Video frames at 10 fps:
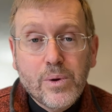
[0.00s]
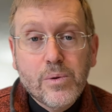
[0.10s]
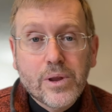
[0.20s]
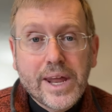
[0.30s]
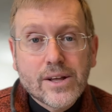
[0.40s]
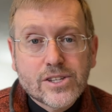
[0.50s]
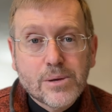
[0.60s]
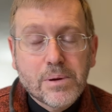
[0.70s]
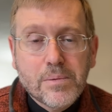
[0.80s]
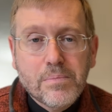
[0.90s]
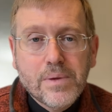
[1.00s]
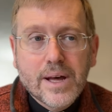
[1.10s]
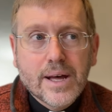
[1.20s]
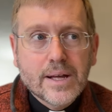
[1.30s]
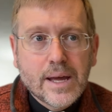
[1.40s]
We will announce it but,
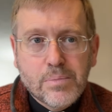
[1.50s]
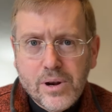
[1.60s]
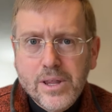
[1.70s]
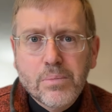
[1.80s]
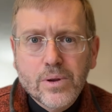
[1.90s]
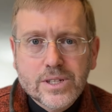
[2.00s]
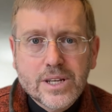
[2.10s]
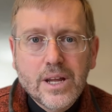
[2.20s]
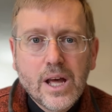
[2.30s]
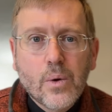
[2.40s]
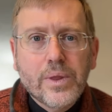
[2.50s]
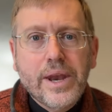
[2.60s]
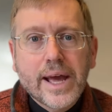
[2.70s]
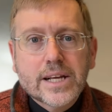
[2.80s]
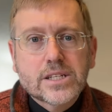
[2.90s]
uh, and put it in the bulletin when the
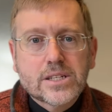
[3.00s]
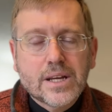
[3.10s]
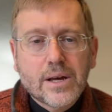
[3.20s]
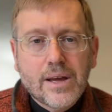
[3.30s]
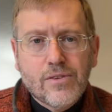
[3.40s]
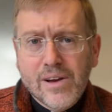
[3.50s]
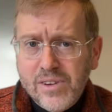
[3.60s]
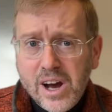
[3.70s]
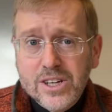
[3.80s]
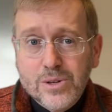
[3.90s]
next, if you haven't gone